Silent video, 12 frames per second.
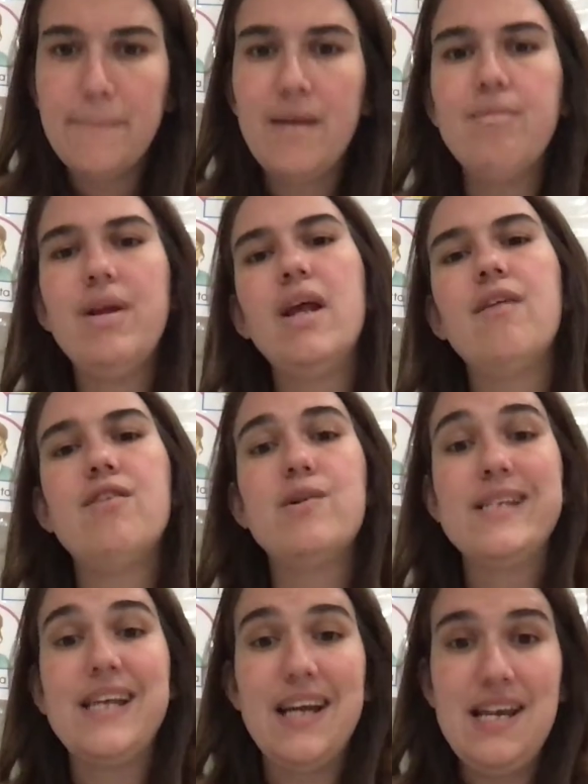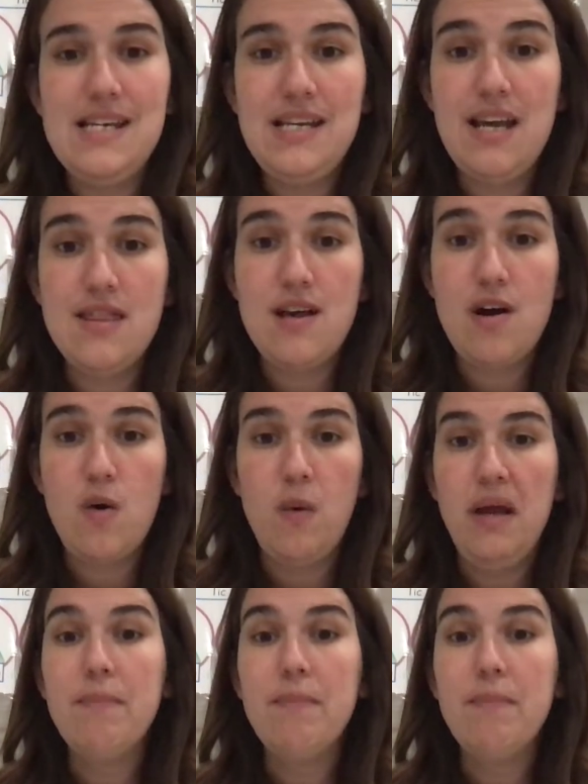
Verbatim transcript: I'm going to give you a second to get there, okay?